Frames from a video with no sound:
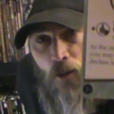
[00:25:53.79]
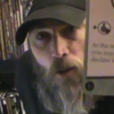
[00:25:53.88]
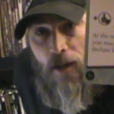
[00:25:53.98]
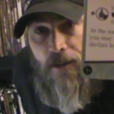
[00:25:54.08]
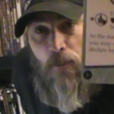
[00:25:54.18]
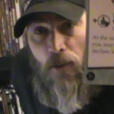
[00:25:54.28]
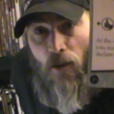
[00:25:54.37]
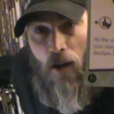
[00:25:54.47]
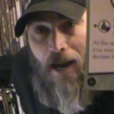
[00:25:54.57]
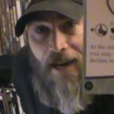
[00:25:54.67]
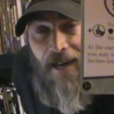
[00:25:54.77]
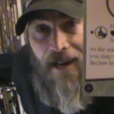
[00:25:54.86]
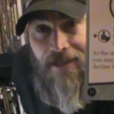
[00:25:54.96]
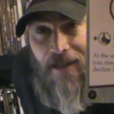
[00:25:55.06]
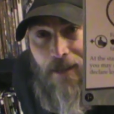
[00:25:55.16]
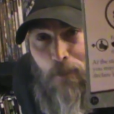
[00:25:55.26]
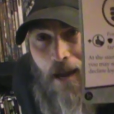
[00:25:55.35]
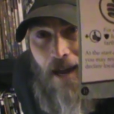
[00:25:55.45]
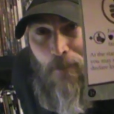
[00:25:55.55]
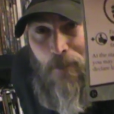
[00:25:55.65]
you look at them little icons at the
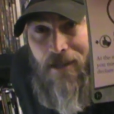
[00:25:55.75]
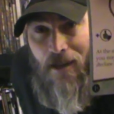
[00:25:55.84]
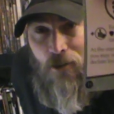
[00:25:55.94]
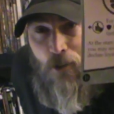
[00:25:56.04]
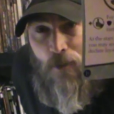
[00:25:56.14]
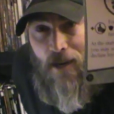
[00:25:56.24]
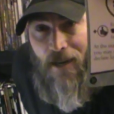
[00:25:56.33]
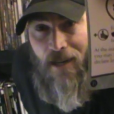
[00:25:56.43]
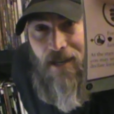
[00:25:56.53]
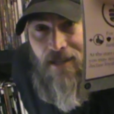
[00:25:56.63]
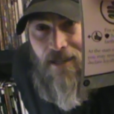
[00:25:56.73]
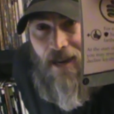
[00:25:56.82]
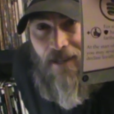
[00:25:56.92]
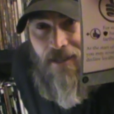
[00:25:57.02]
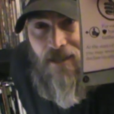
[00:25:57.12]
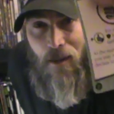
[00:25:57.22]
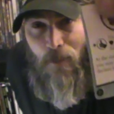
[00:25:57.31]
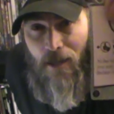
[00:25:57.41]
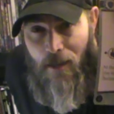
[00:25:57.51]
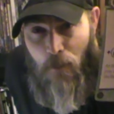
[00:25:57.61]
bottom, it tells you that an insect is
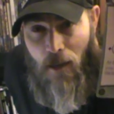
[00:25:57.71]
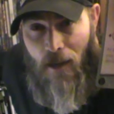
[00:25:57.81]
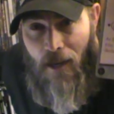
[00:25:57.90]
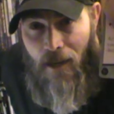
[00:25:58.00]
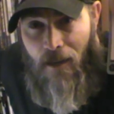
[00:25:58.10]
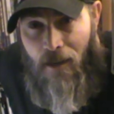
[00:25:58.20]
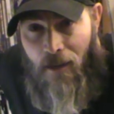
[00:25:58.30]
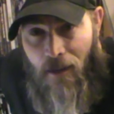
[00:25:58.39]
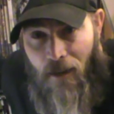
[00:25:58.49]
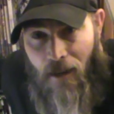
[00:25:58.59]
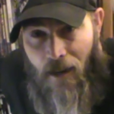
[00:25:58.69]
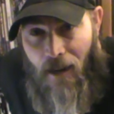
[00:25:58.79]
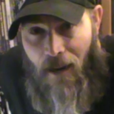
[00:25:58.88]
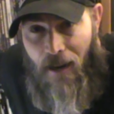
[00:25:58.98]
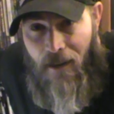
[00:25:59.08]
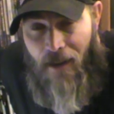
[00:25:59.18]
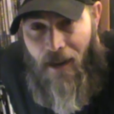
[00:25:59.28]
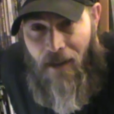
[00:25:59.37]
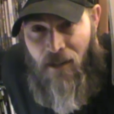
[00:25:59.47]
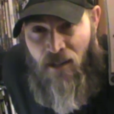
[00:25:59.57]
coming into play, and
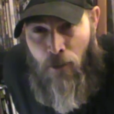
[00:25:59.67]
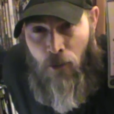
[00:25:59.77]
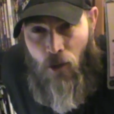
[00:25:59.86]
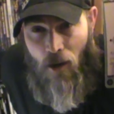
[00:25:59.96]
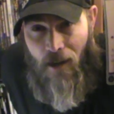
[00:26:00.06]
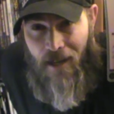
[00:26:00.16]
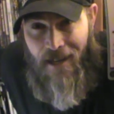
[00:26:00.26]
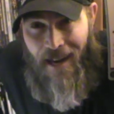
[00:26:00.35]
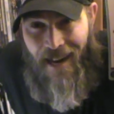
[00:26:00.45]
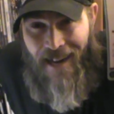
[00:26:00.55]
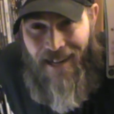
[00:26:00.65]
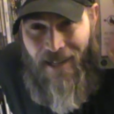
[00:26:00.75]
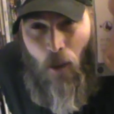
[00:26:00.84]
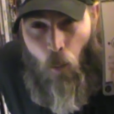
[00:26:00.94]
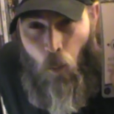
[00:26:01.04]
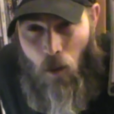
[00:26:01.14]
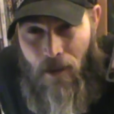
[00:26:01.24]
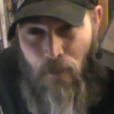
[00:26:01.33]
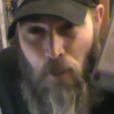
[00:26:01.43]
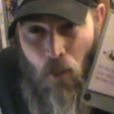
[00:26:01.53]
that you're going to gain
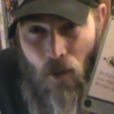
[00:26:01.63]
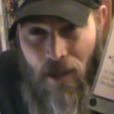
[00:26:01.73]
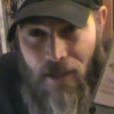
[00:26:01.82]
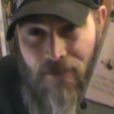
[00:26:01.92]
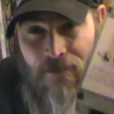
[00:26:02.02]
one point